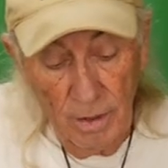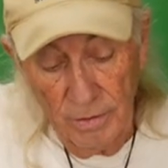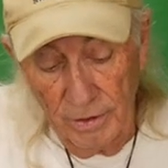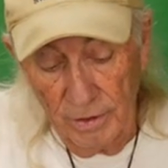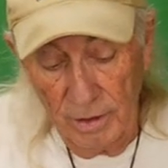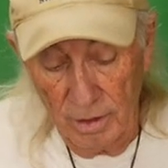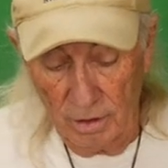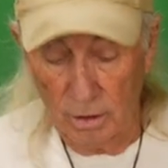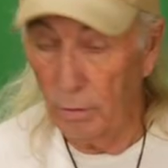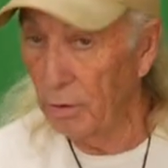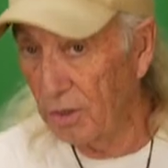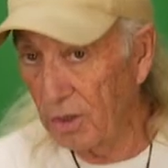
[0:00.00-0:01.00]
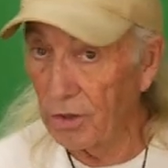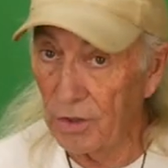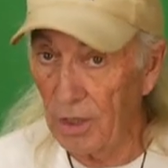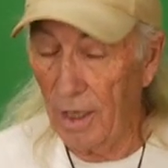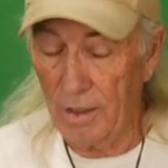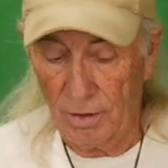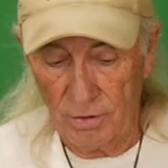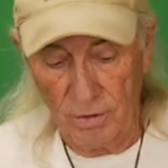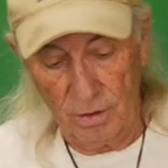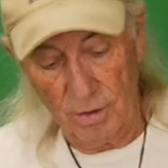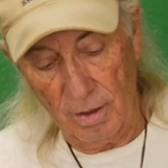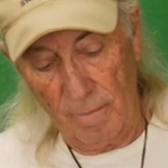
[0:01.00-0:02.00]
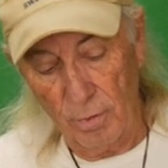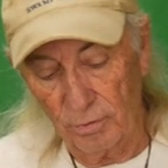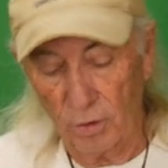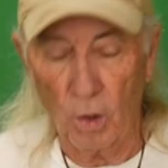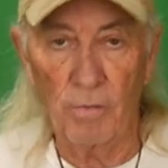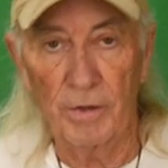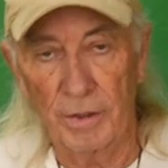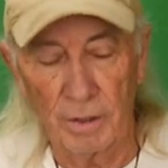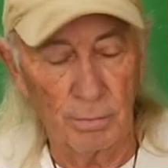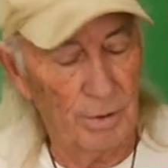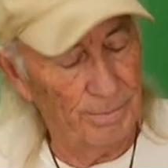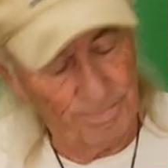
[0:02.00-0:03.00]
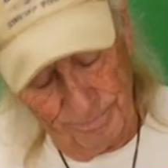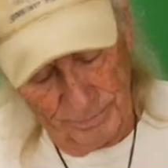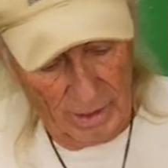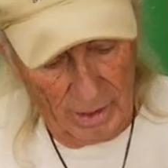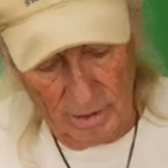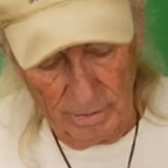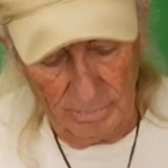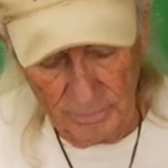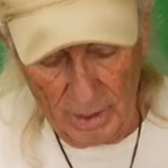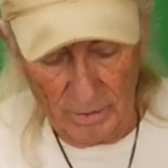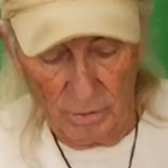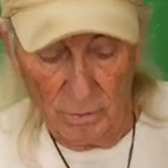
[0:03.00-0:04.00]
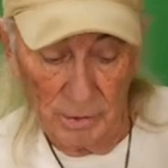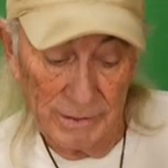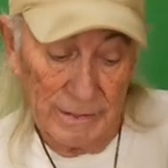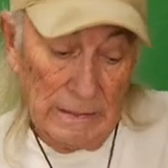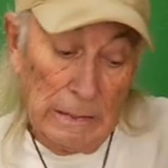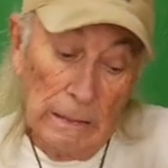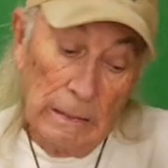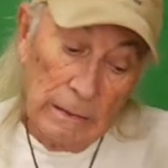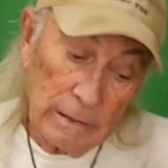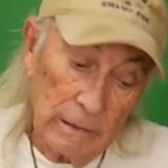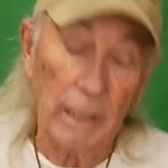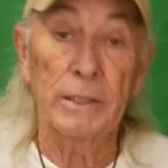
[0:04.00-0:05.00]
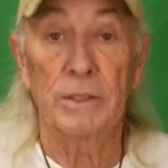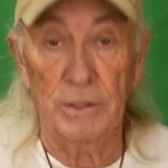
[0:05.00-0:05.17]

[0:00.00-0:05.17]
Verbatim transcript: The uh, glue is still setting, so I moved it over here, but yeah, I'm not gonna really touch